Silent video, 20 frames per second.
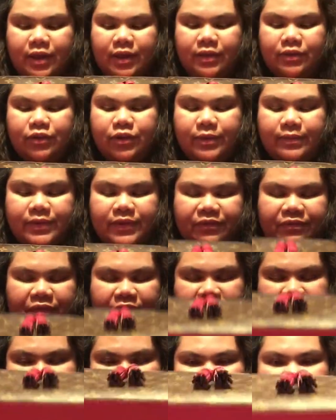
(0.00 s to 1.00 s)
In terms of
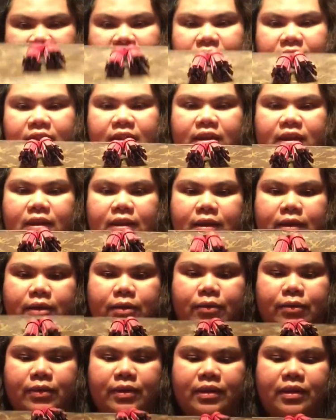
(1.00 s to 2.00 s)
functionality, I
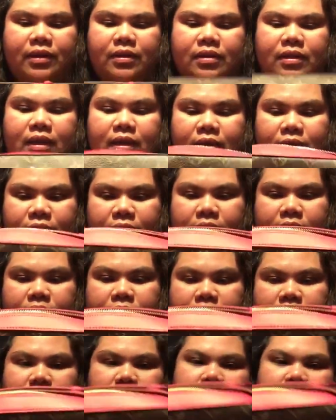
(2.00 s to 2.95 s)
don't really think you could, you